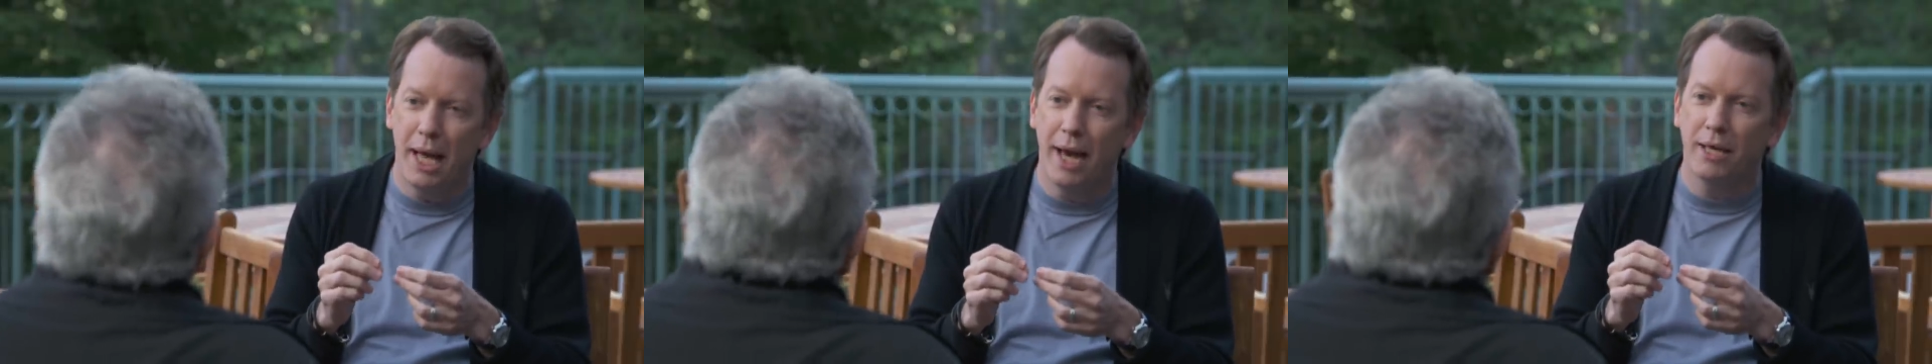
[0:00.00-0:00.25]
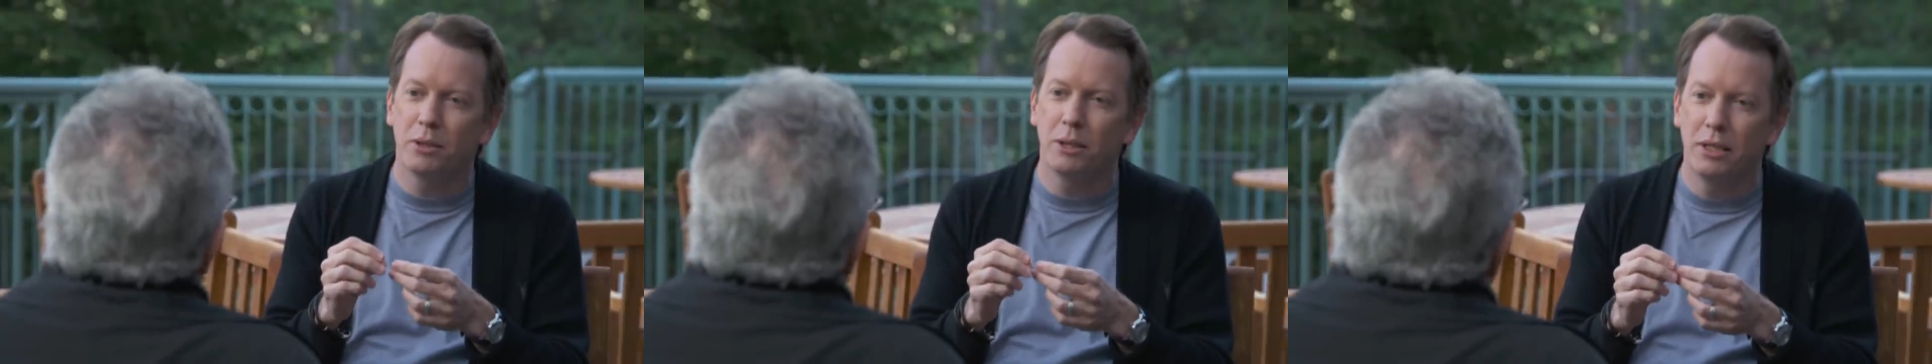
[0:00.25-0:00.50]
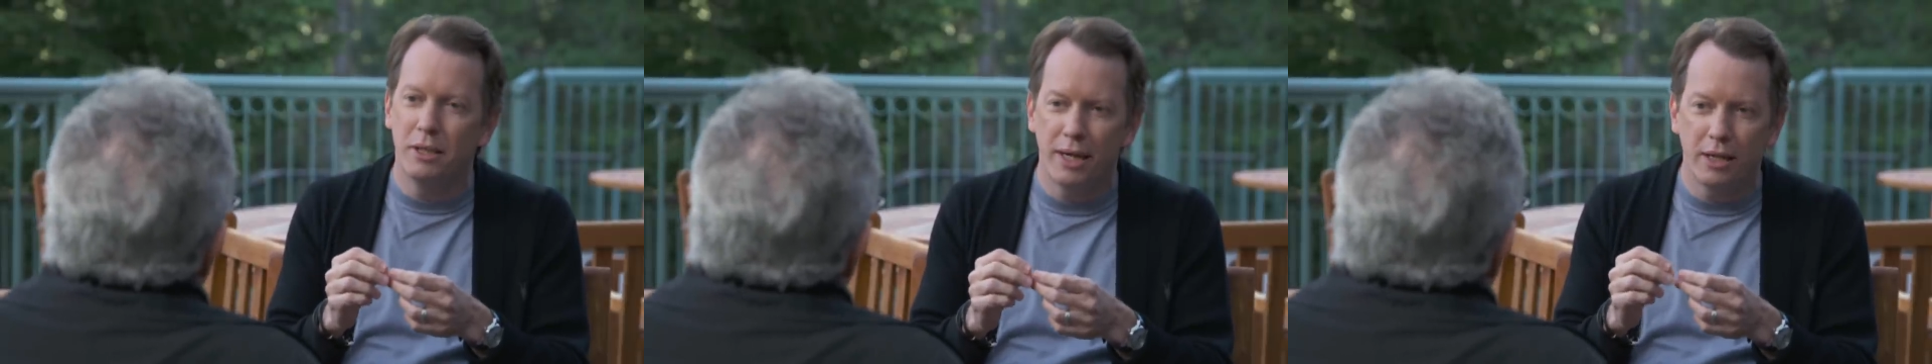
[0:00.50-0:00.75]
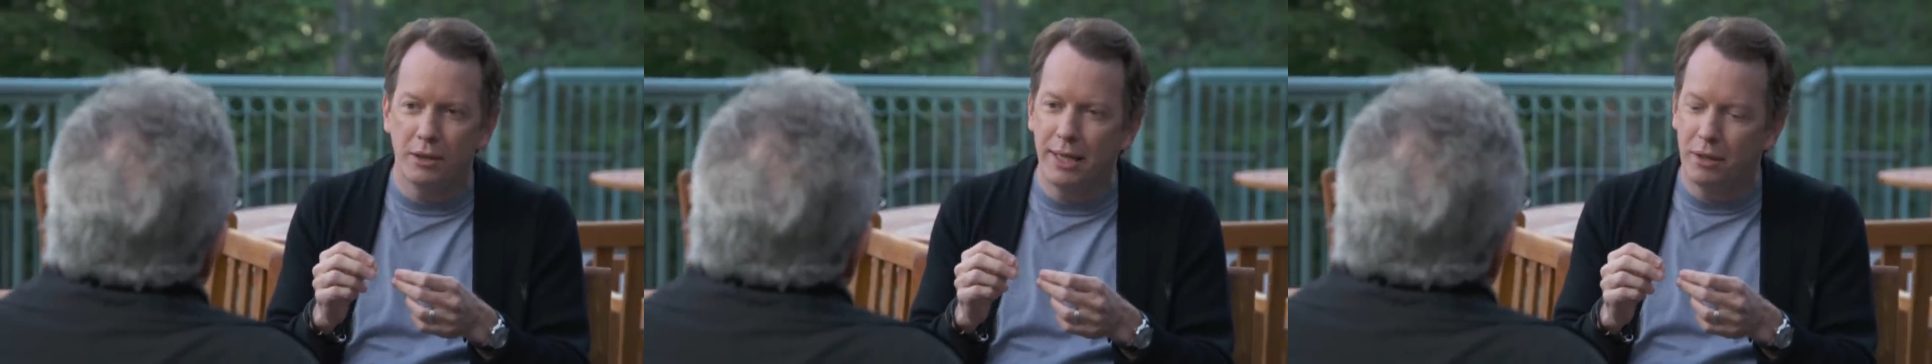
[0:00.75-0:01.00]
actually
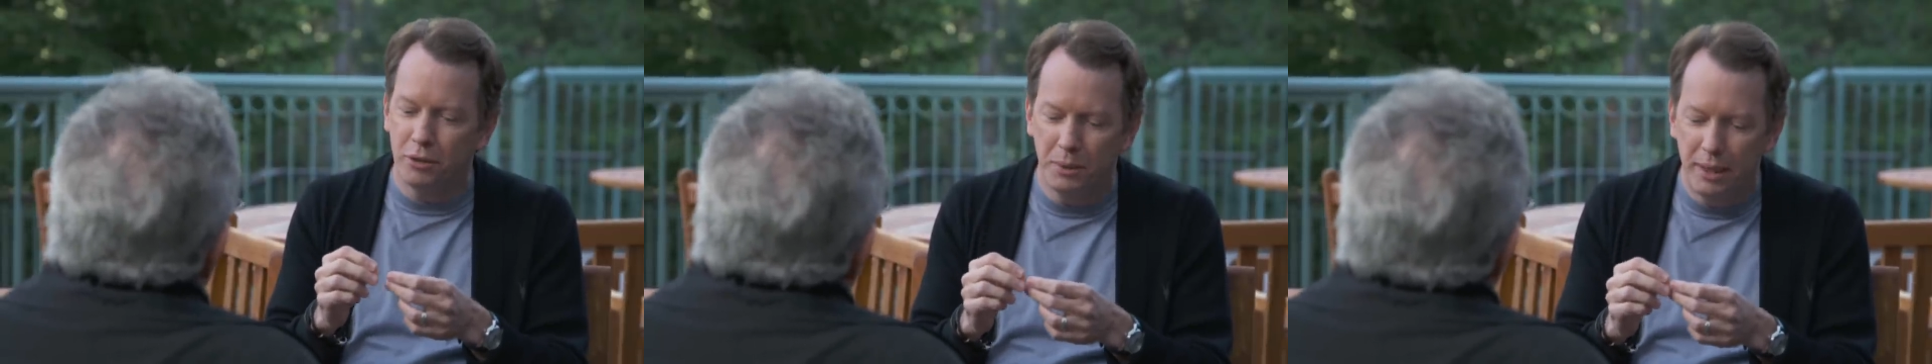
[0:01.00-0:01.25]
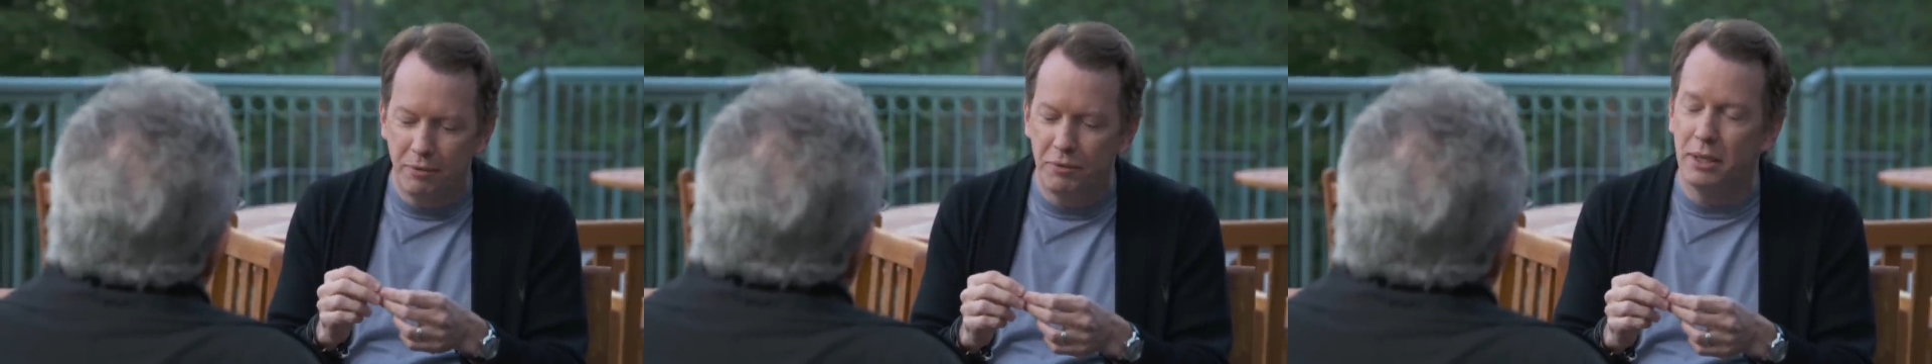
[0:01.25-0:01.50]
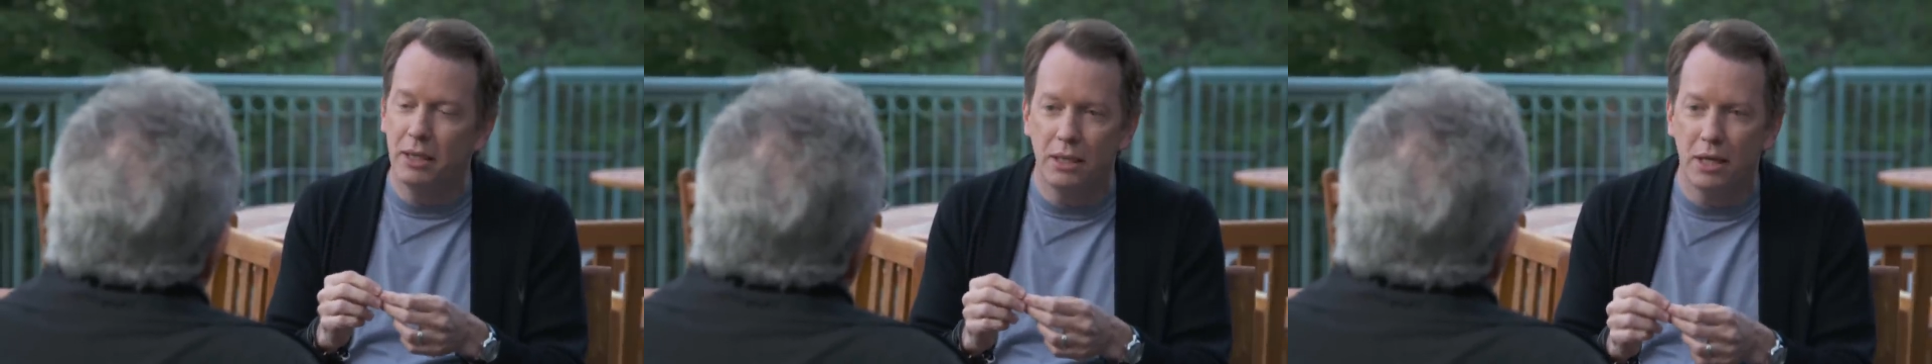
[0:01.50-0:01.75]
there down to infinitely